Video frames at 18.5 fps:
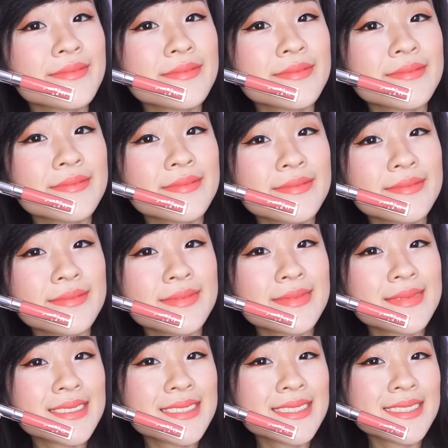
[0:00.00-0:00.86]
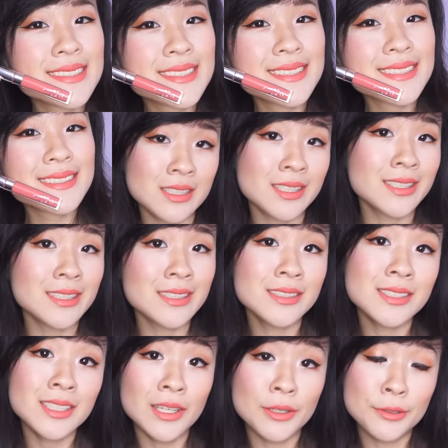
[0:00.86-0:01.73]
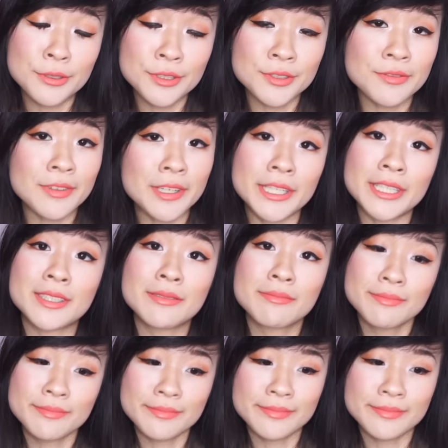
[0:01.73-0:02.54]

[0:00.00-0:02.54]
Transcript: but you know, from a distance, it looks fine.